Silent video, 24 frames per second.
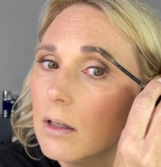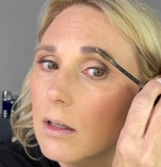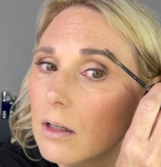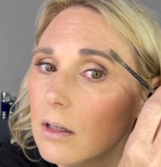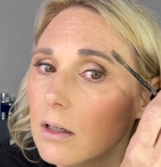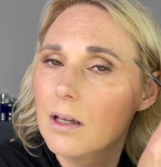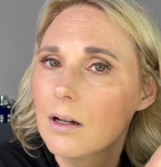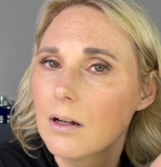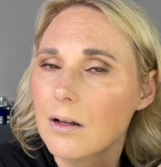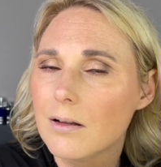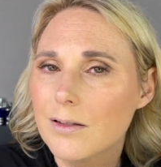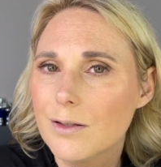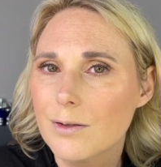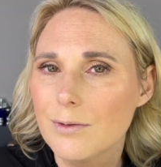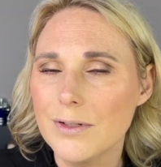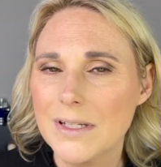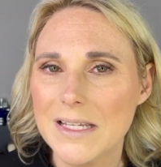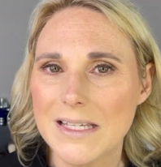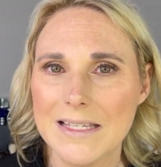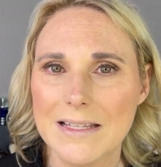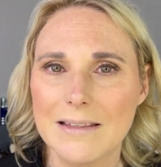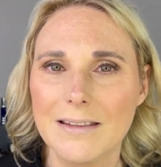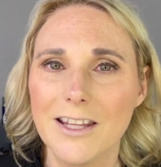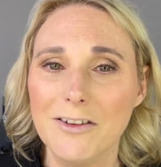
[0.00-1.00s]
It also
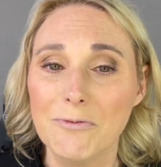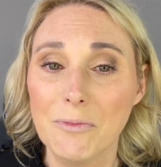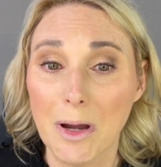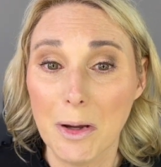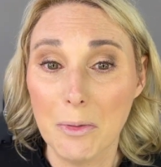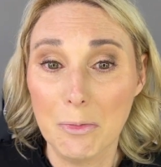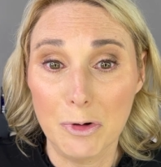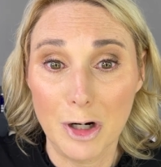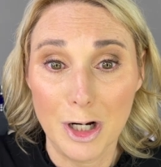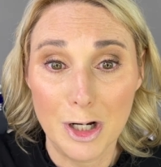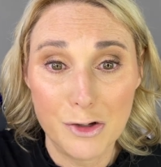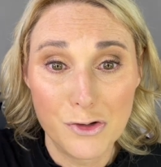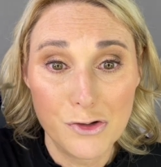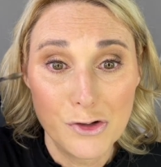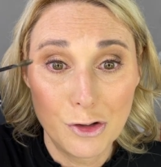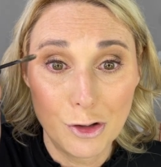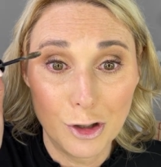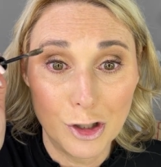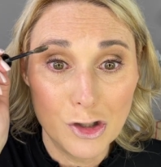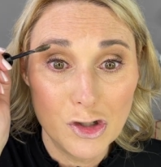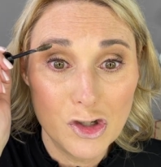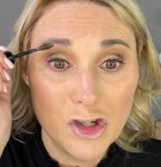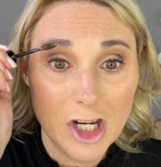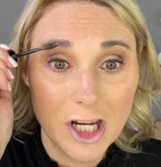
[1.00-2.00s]
doesn't leave my brows
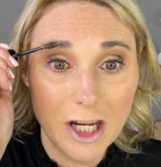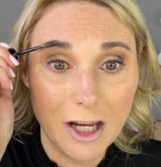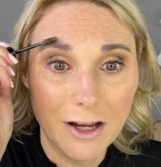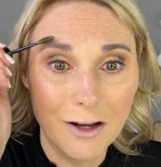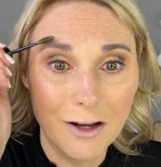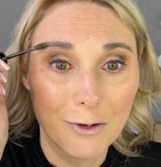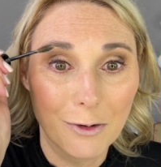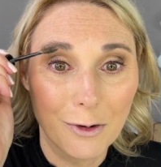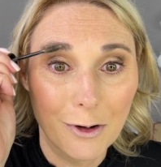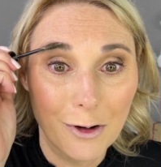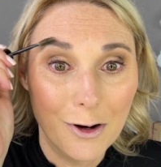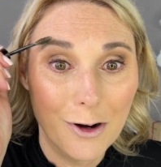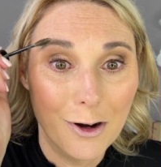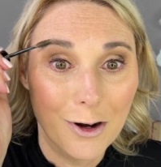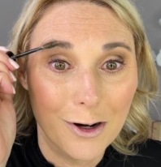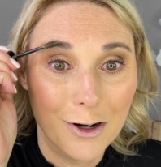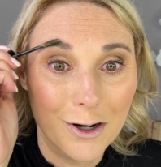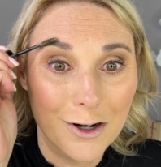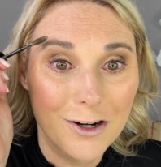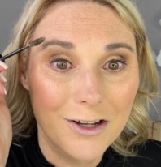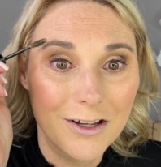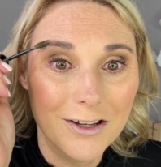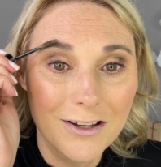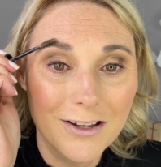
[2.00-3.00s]
crunchy or
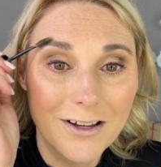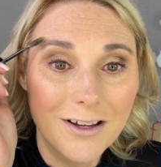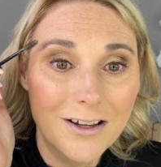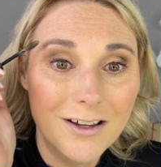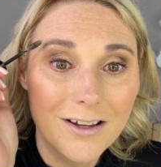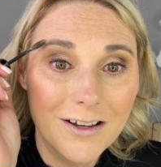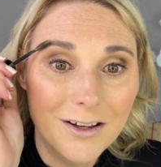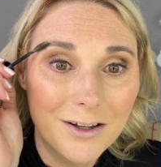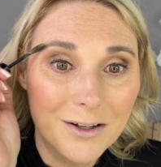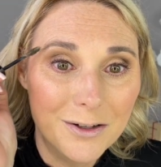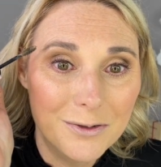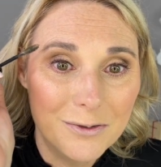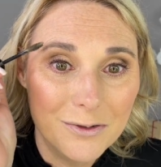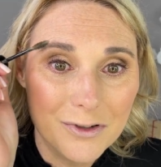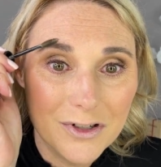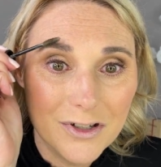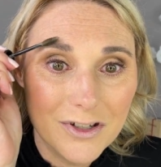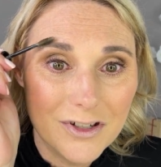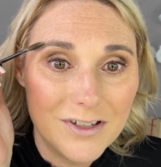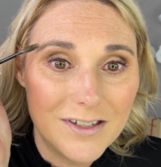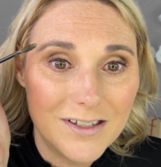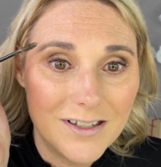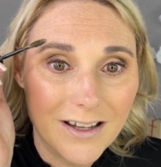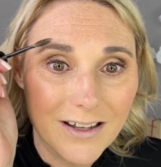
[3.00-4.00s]
hard, which
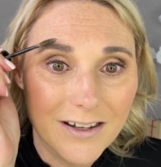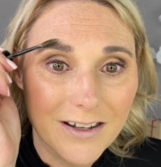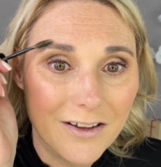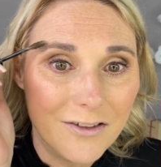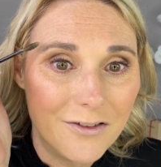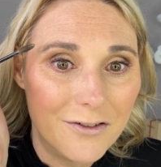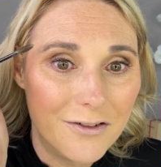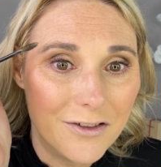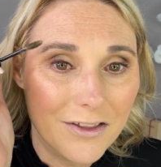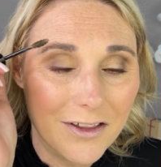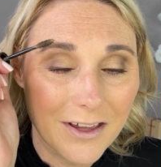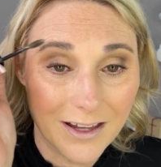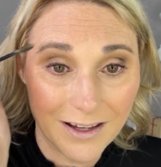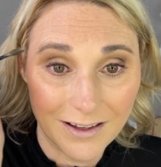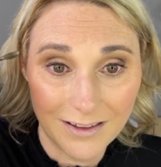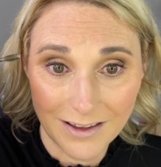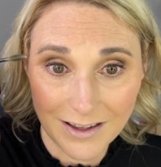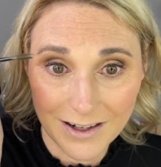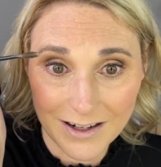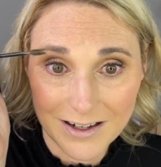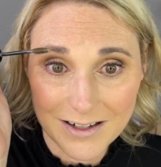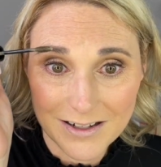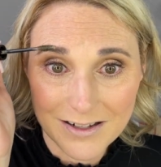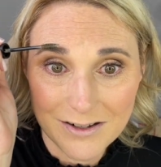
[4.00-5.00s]
is another thing that
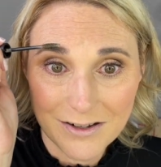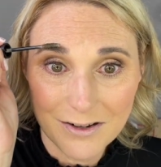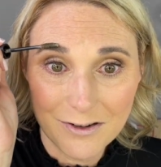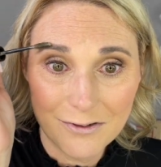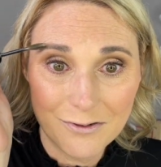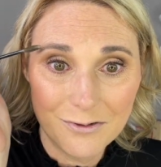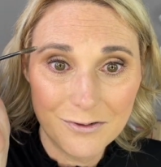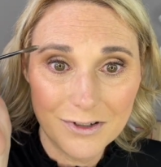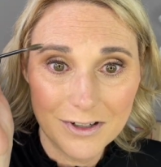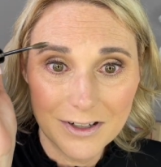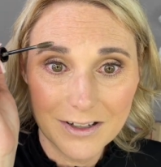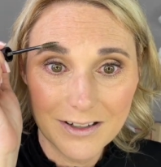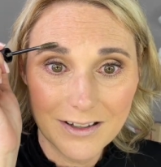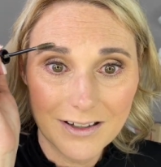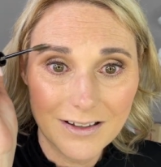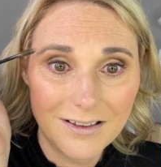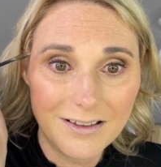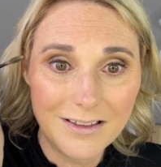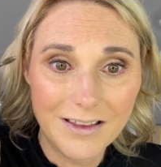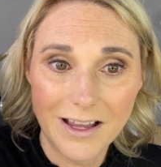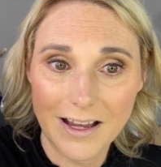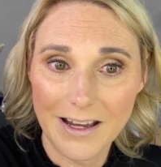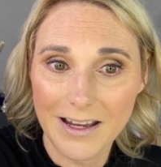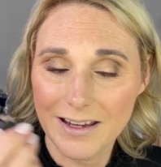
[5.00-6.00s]
I don't
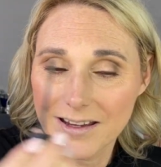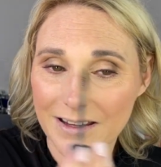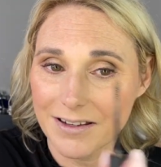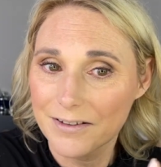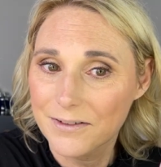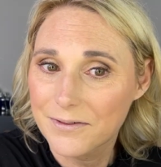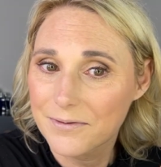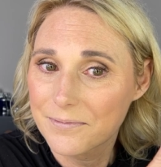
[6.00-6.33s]
like.